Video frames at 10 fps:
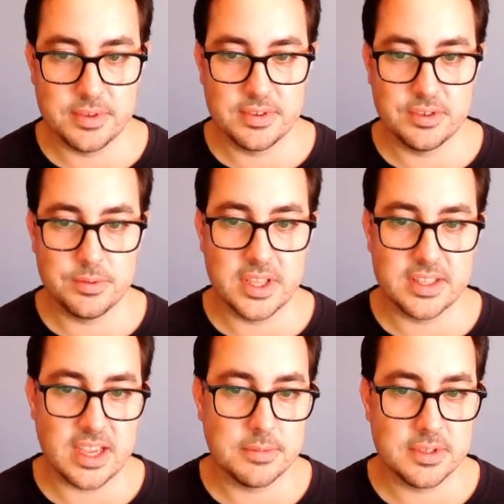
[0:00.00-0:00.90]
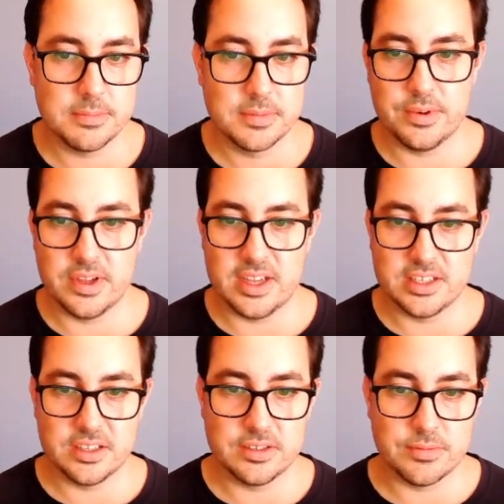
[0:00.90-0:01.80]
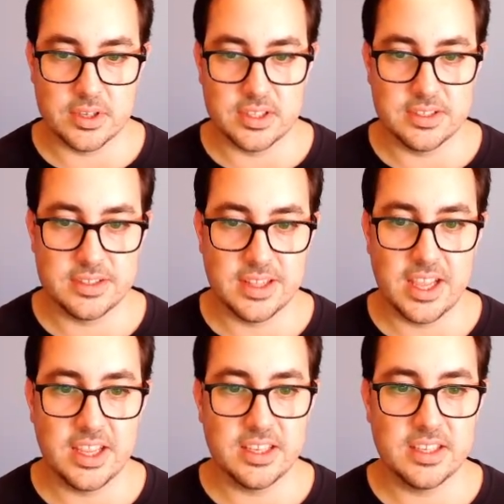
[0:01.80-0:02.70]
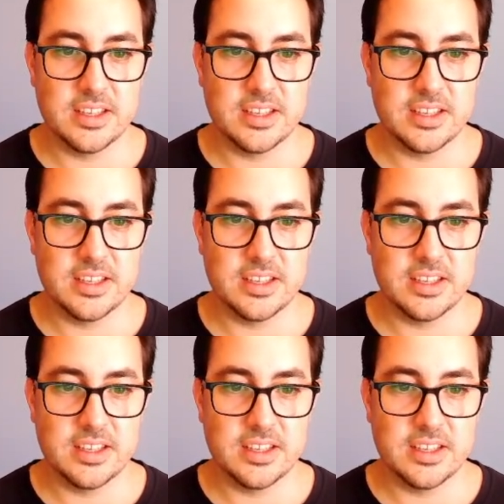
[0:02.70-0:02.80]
to be a timestamp. Just run this line.